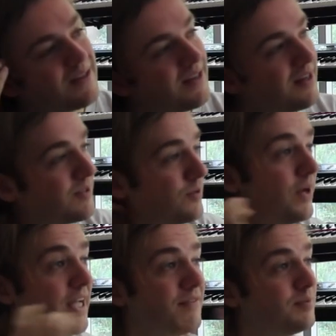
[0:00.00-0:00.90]
It's a
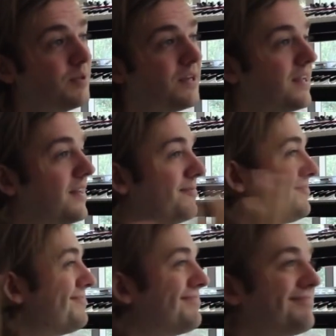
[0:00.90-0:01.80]
Waves plugin, I
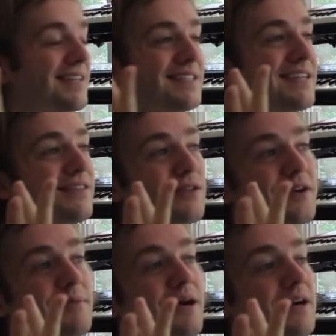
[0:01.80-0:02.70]
think it's like
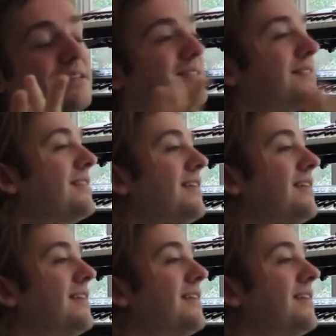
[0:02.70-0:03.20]
$30.